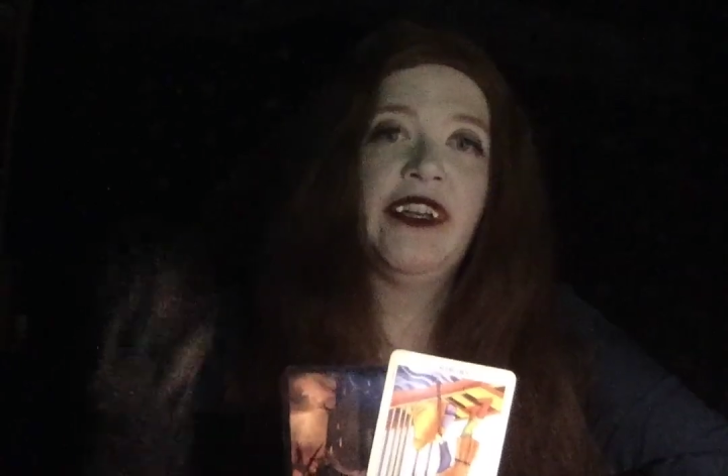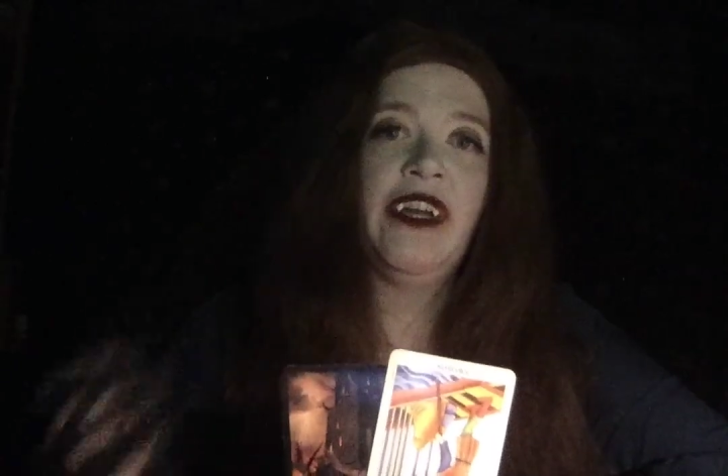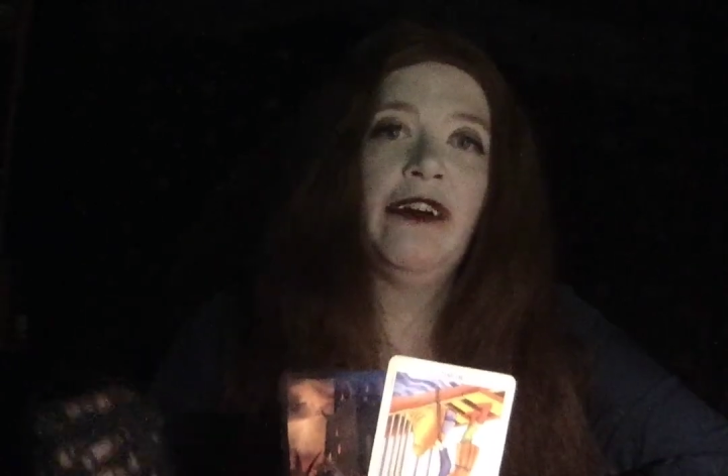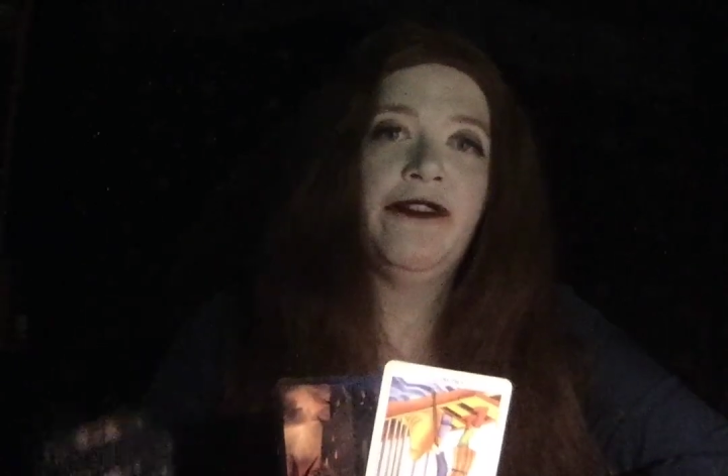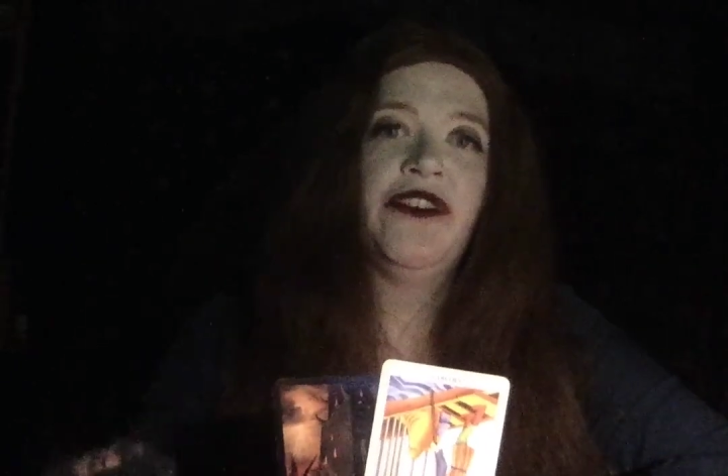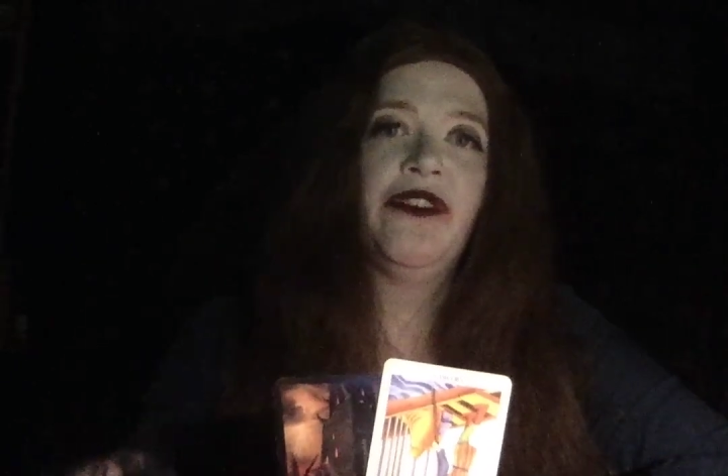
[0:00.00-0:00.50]

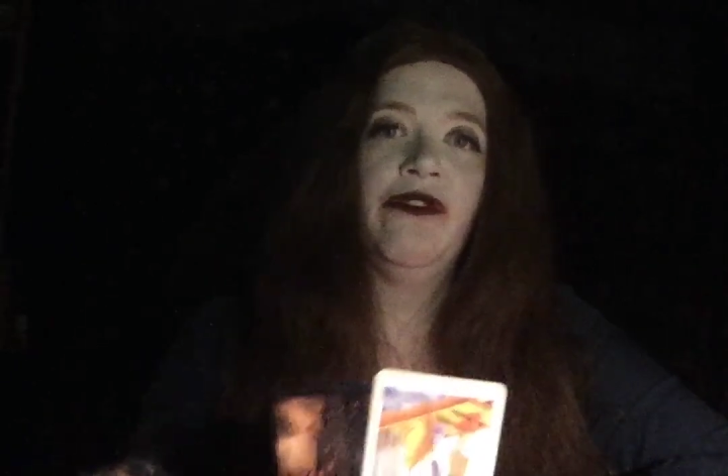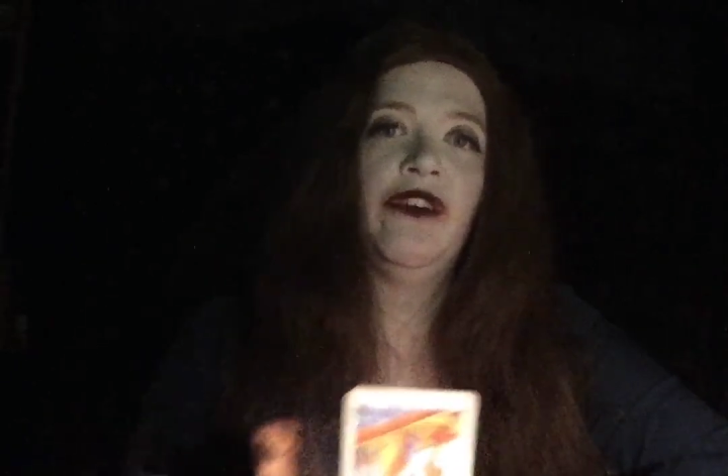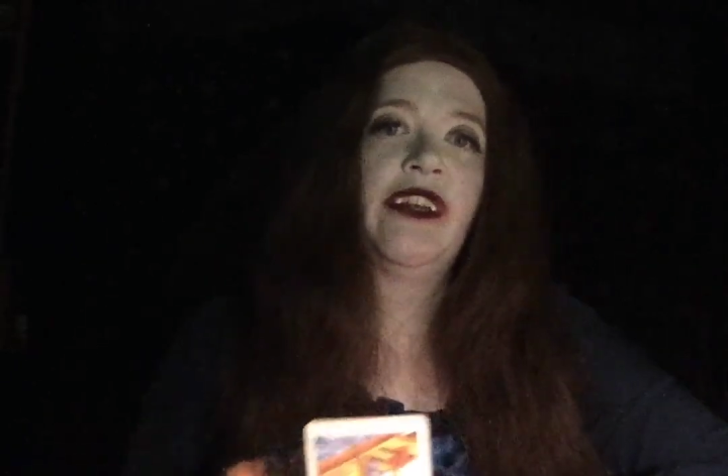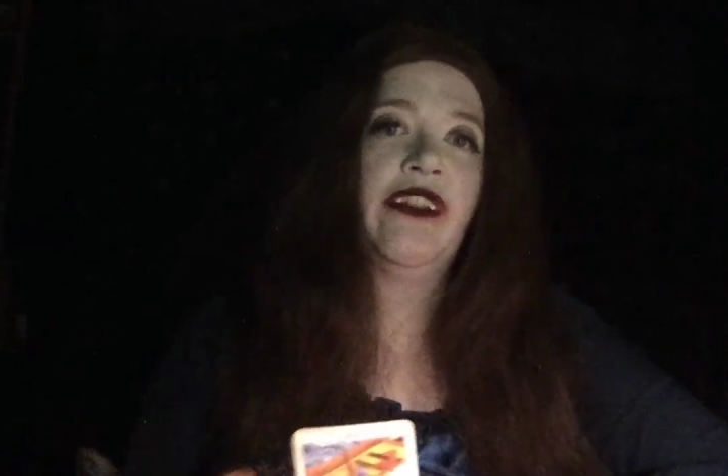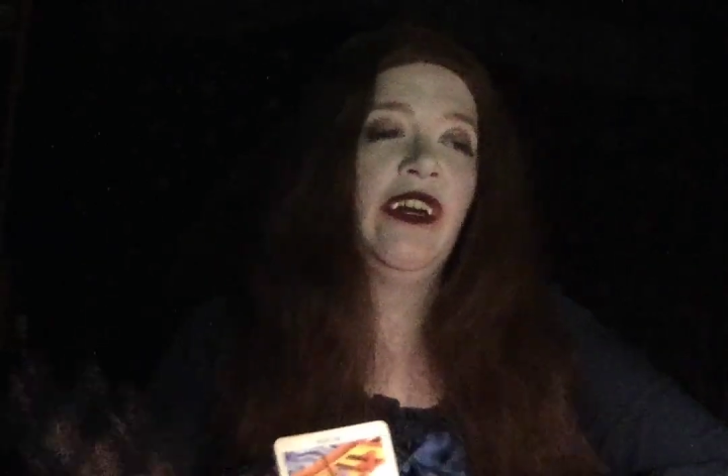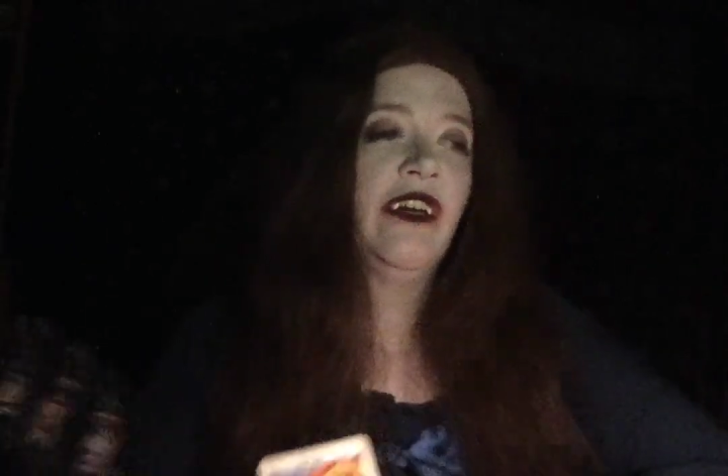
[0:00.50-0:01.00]
down and stuff
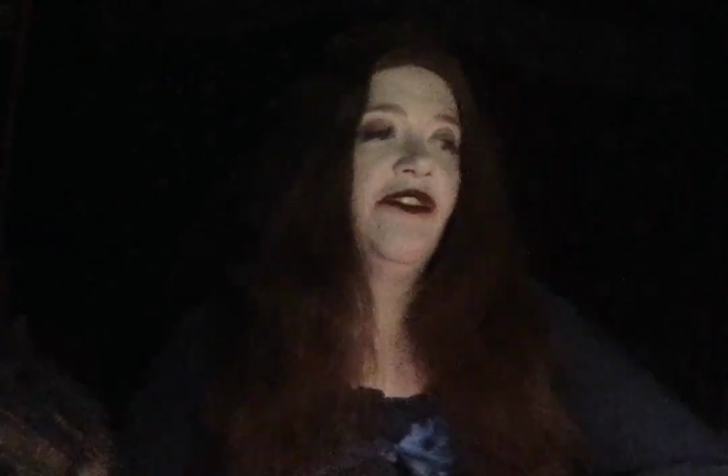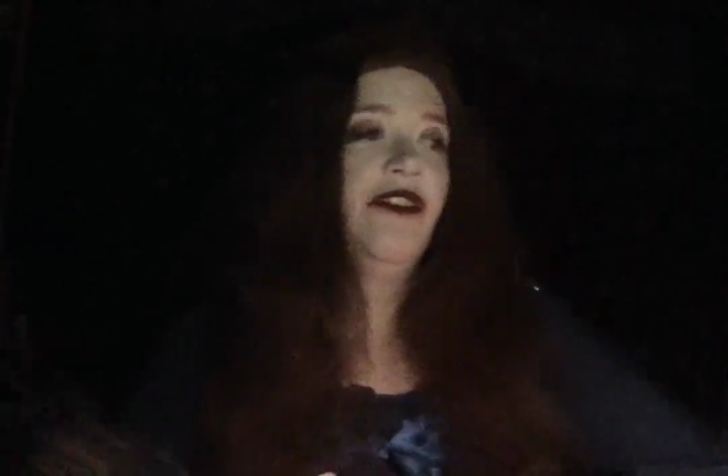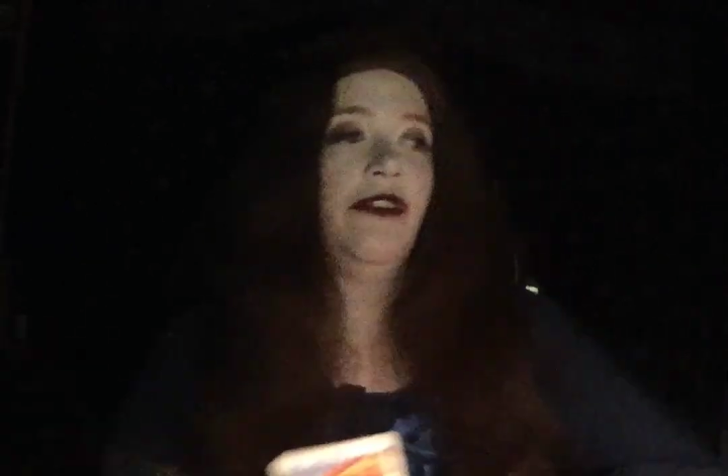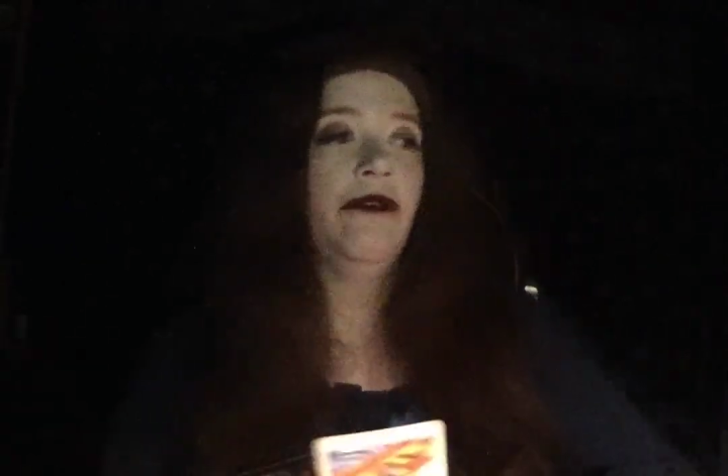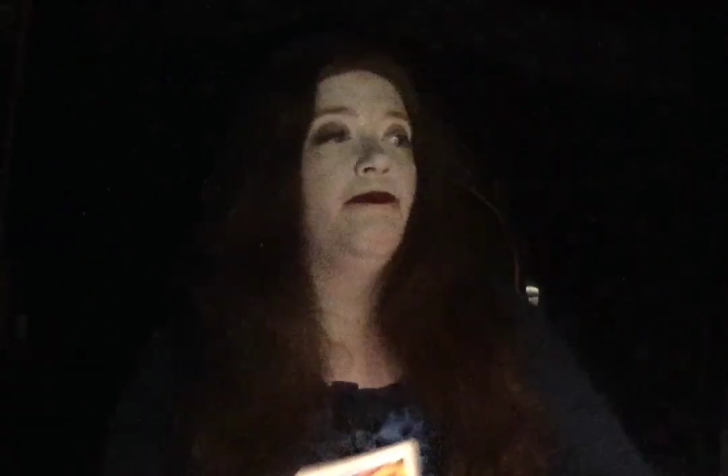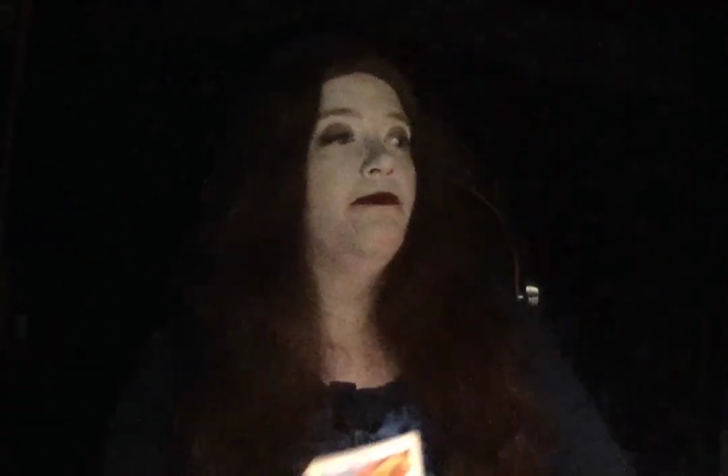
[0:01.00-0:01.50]
like that. So